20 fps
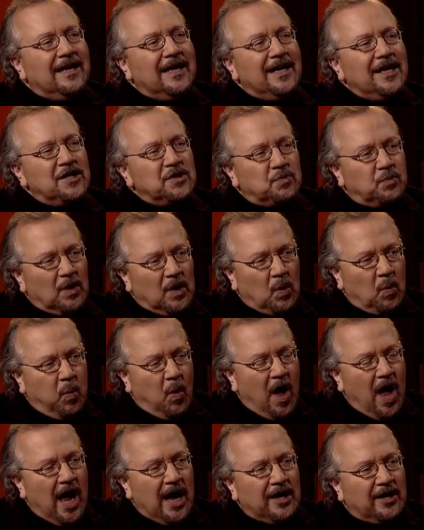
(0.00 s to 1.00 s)
is
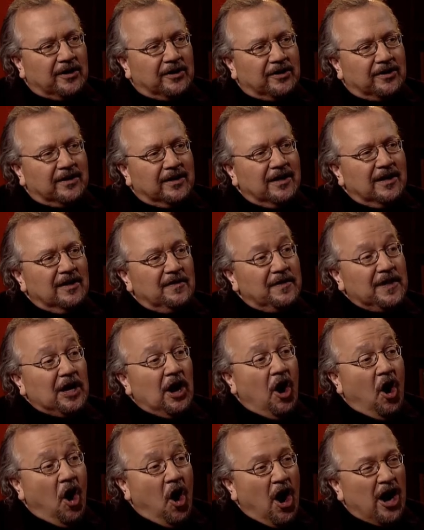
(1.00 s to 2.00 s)
required, the
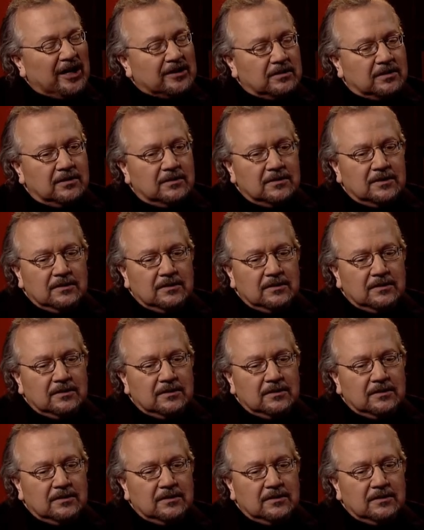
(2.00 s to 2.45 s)
art,